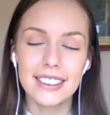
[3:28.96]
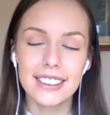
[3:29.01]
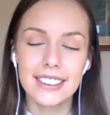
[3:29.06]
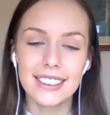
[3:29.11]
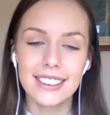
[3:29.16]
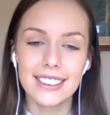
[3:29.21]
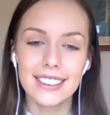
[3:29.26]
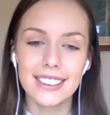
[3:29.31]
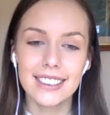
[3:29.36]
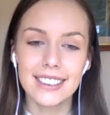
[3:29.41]

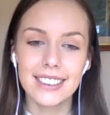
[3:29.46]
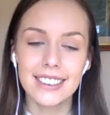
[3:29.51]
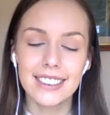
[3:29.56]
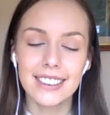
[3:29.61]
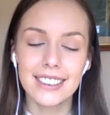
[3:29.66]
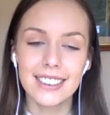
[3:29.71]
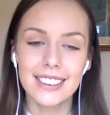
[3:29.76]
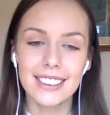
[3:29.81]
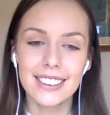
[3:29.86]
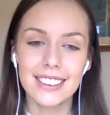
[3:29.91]

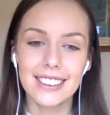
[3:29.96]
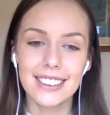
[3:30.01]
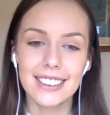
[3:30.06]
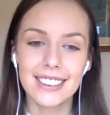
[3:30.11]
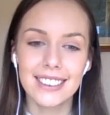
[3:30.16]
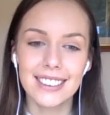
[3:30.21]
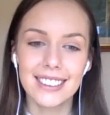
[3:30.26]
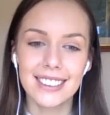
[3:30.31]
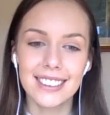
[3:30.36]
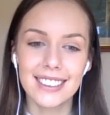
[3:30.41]

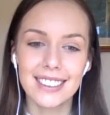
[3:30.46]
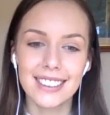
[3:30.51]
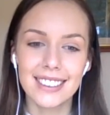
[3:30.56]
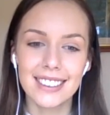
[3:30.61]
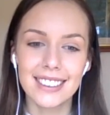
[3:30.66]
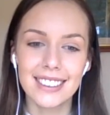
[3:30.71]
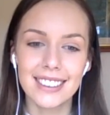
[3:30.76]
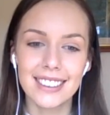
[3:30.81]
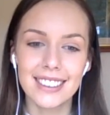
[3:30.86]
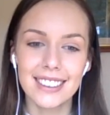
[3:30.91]

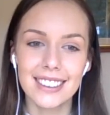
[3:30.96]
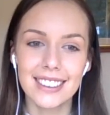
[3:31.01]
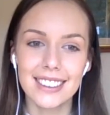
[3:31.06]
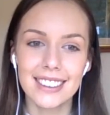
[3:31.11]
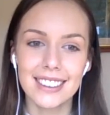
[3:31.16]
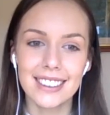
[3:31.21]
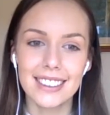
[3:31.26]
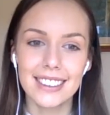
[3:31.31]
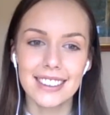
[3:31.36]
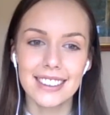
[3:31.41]

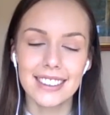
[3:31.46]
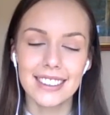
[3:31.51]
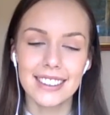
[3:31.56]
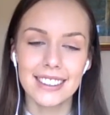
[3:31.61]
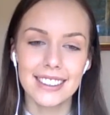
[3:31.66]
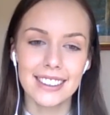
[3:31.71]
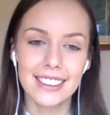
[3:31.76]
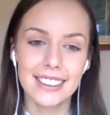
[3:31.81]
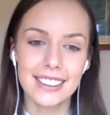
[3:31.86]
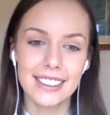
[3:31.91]

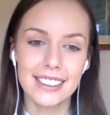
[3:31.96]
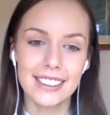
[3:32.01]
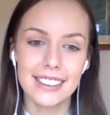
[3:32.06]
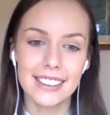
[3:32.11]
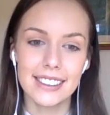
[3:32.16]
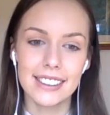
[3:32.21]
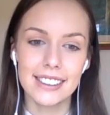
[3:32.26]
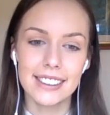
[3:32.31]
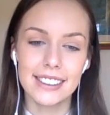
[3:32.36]
No words are spoken by the person on screen.